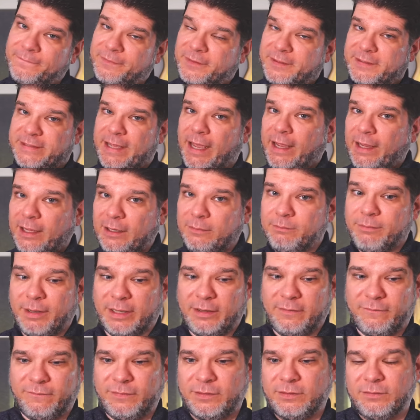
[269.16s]
The second
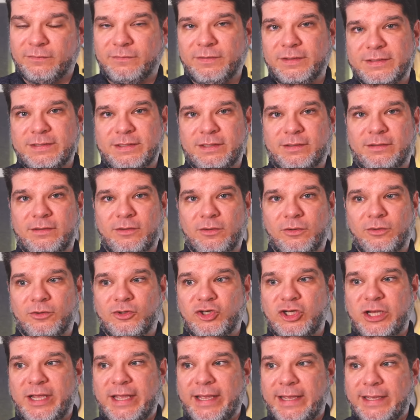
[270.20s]
benefit of this
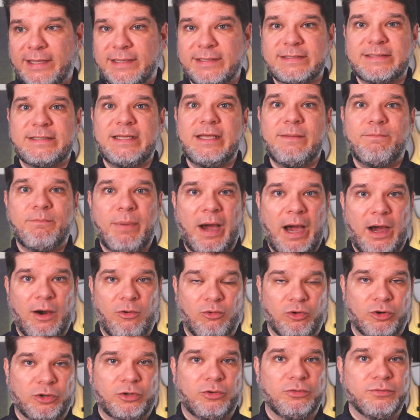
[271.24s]
technology is the
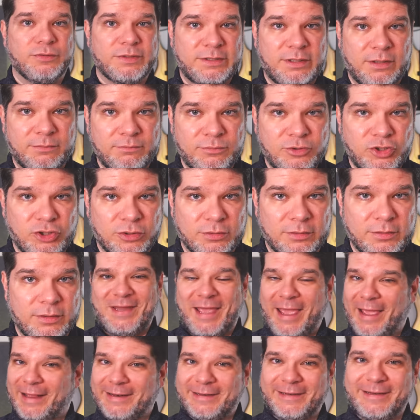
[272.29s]
power consumption,
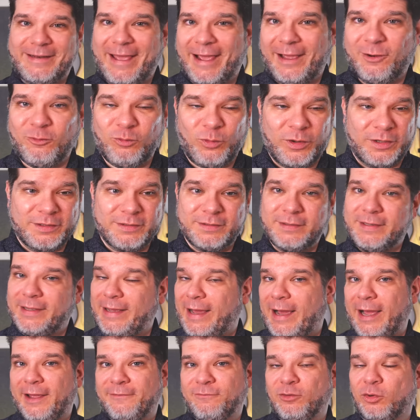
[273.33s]
and that one
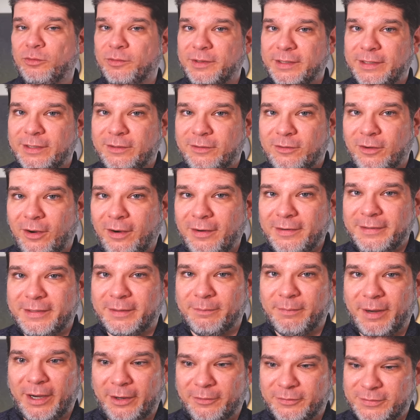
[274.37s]
I've already talked
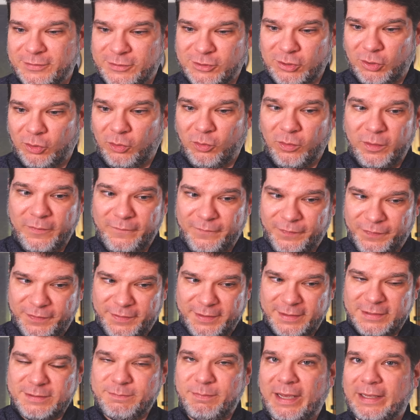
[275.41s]
about. So
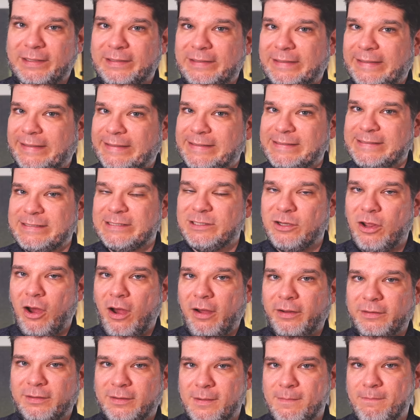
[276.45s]
this panel is
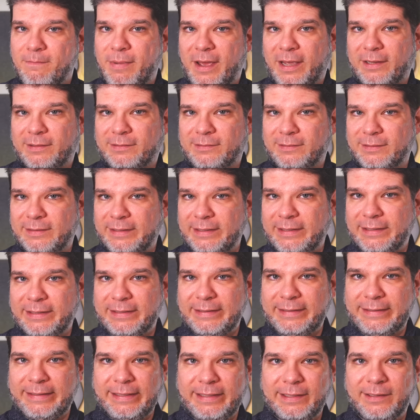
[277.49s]
not battling
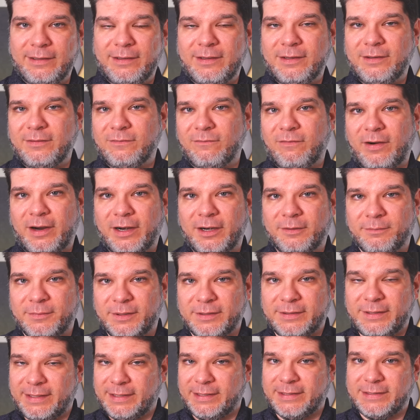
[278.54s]
the
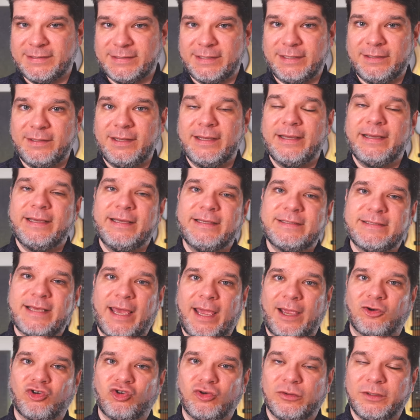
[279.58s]
environment it is in, it's
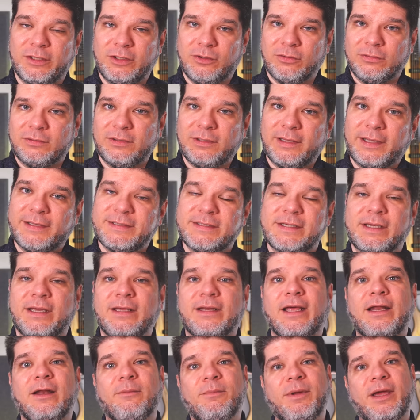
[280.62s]
actually utilizing
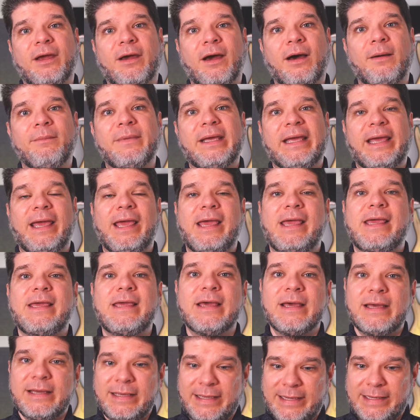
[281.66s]
it and becoming a
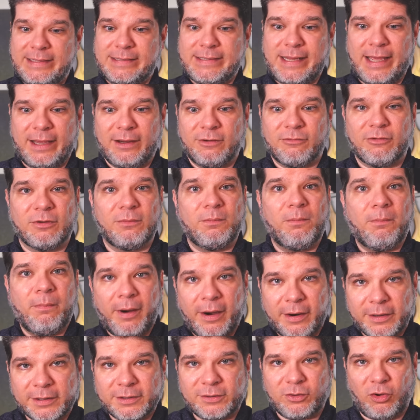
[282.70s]
integral
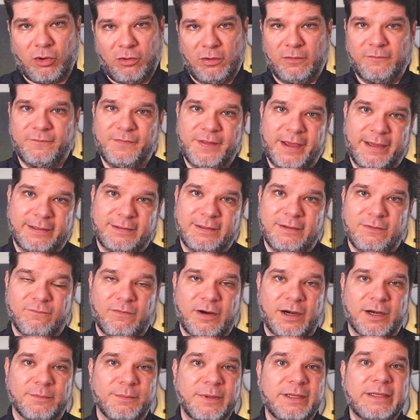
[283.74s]
part of that
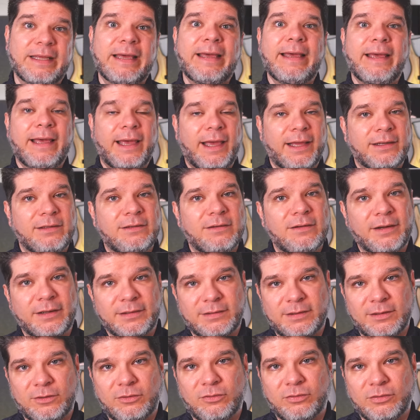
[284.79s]
environment and the
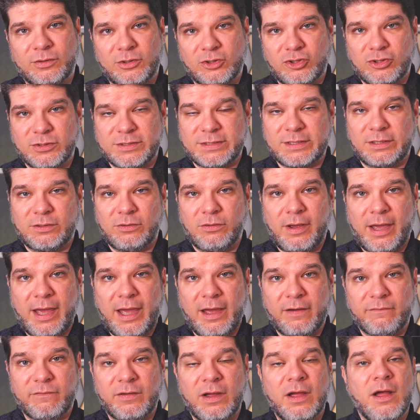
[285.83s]
lighting conditions that you
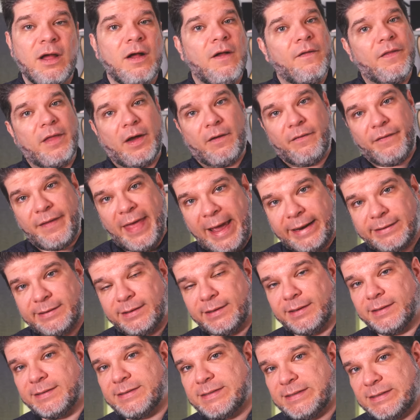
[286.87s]
have. Now that
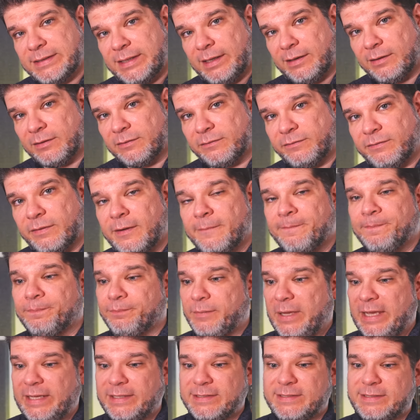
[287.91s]
in itself
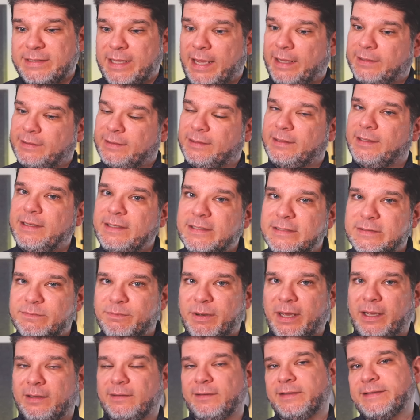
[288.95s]
means that these
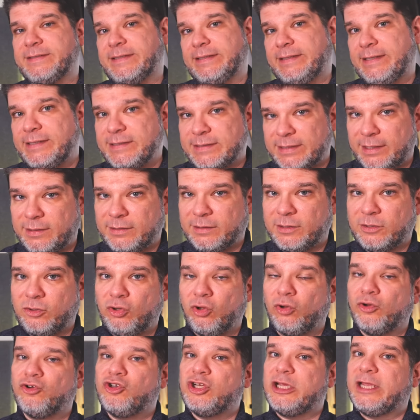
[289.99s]
panels in this kind of
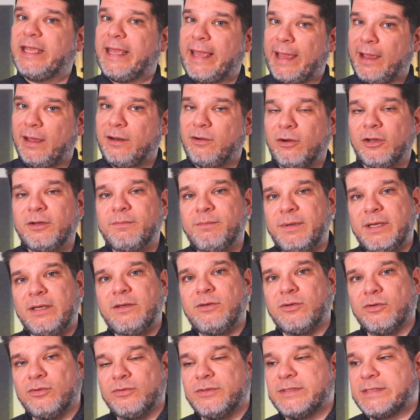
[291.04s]
technology cannot be
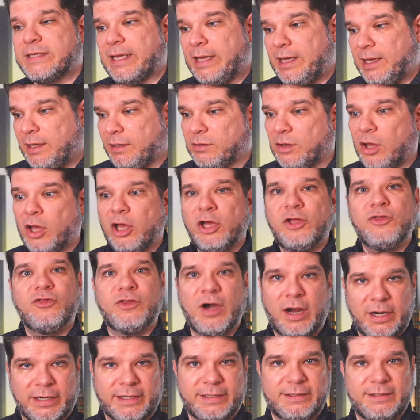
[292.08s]
used in
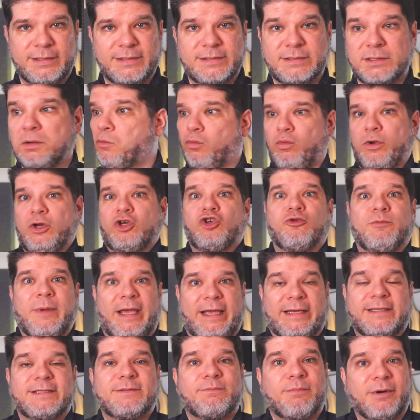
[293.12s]
darkness, which
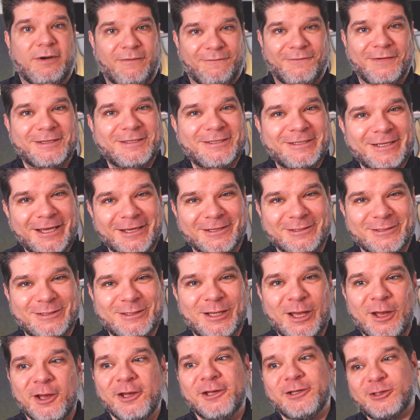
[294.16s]
makes perfect sense.
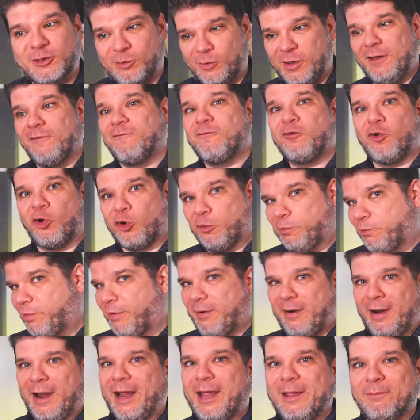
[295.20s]
So if your
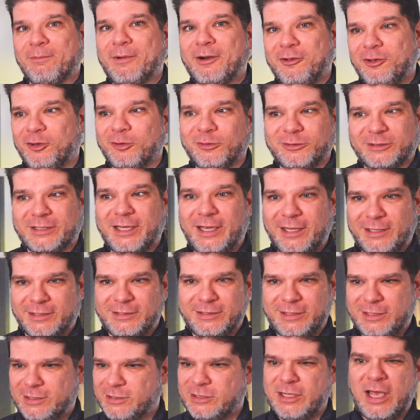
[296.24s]
primary use
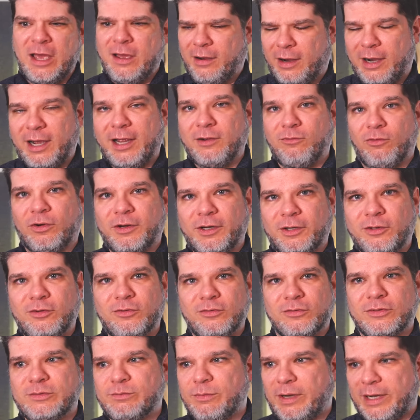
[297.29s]
case is, I want to
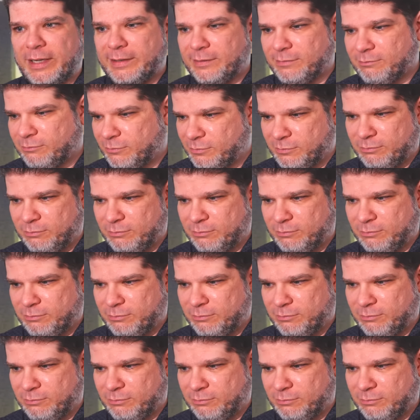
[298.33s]
use my